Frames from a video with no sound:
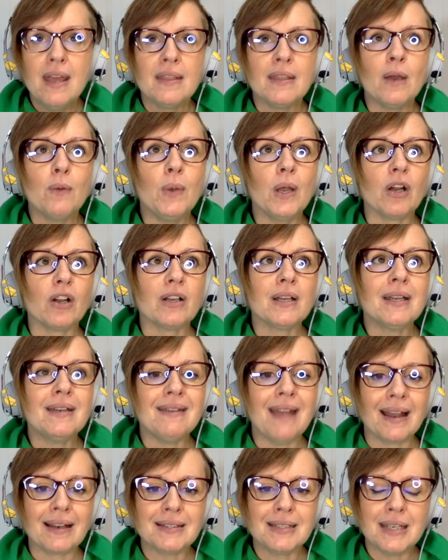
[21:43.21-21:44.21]
that we are
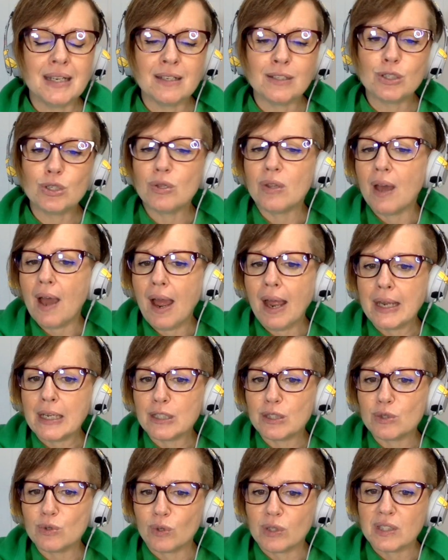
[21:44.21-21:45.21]
connecting to the
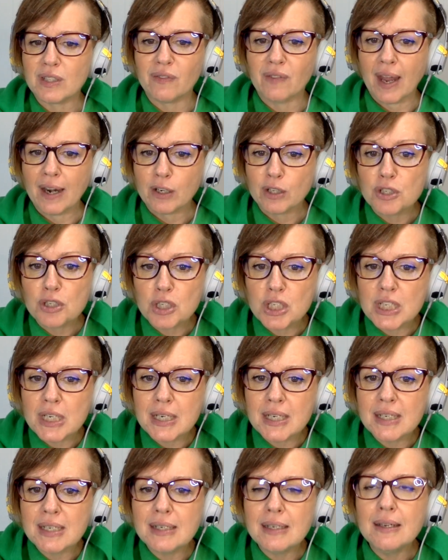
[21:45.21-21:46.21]
highest source of
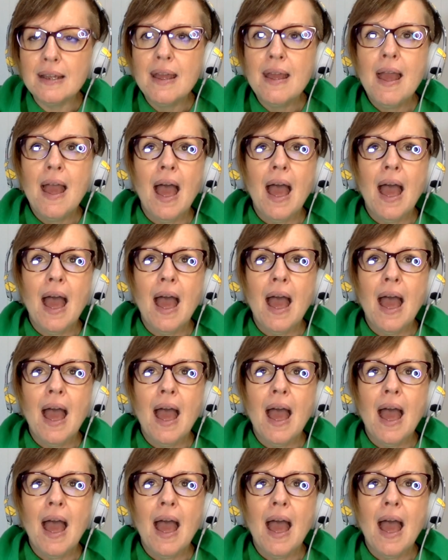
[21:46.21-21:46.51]
energy,